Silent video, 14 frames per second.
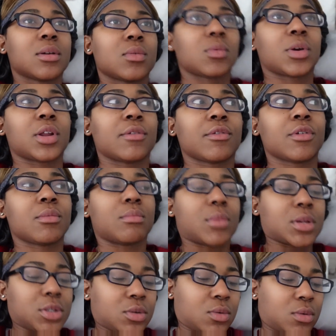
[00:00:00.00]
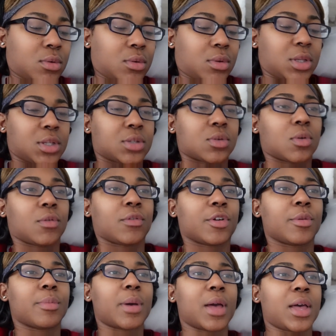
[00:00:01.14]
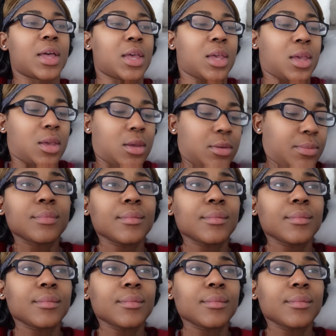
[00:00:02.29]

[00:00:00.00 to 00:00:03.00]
whatever muscle is over by